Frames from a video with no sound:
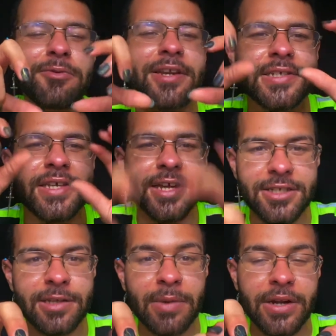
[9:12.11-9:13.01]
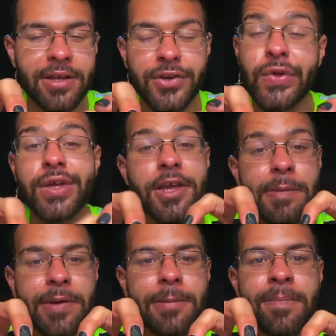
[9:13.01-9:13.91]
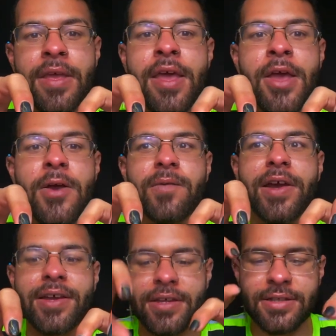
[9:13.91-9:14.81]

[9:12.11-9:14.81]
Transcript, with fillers: have to catch the money and you could keep it, right?